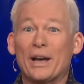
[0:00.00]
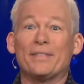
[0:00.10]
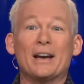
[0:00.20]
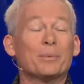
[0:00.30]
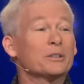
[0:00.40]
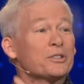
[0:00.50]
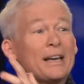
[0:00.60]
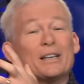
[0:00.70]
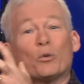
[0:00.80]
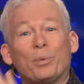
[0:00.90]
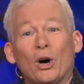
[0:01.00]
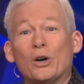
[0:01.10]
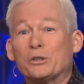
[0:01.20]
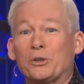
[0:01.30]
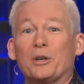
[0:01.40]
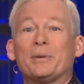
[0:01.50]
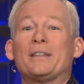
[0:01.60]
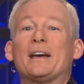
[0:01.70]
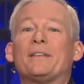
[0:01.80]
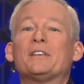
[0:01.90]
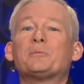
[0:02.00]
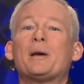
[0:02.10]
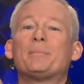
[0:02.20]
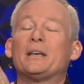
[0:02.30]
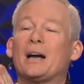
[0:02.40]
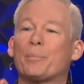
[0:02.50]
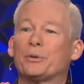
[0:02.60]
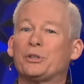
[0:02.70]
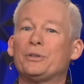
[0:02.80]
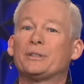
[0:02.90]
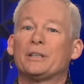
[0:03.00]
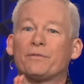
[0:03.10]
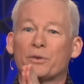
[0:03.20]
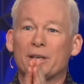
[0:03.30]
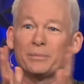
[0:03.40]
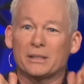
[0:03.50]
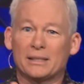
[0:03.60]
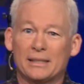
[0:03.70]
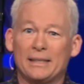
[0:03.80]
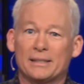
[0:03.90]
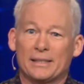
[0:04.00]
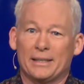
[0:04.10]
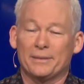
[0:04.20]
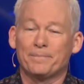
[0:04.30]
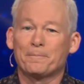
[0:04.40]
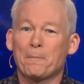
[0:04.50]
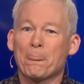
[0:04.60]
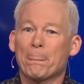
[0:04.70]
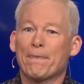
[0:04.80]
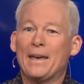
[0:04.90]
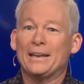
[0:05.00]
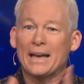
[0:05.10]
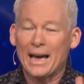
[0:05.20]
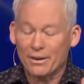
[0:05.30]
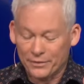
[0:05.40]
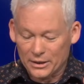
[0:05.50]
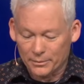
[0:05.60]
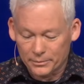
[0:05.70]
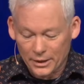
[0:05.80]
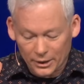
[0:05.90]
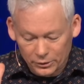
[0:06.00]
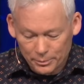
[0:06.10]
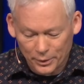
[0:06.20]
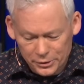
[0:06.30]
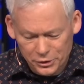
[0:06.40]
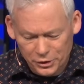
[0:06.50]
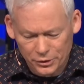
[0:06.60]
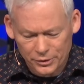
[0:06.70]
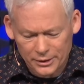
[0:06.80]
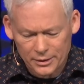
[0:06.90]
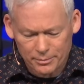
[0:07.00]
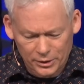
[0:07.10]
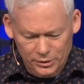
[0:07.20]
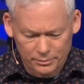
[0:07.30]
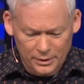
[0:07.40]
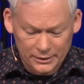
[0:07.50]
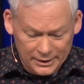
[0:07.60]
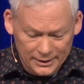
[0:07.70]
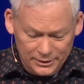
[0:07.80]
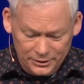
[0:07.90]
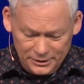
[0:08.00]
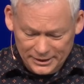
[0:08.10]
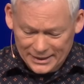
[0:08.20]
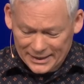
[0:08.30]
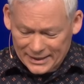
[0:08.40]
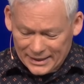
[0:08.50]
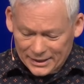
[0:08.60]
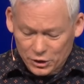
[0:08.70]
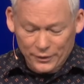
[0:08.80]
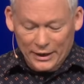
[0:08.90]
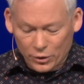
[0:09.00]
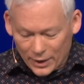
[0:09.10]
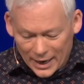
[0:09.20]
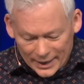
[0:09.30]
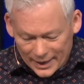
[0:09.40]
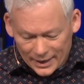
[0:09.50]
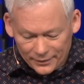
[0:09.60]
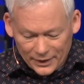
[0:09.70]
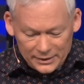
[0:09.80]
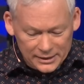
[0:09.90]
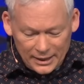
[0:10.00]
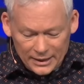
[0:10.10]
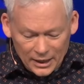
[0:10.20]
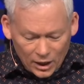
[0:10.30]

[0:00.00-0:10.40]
way there because they know Paul's gonna be there, and this may be an opportunity for them to seize him and to have him not only persecuted, but killed. And so they cry out, they say,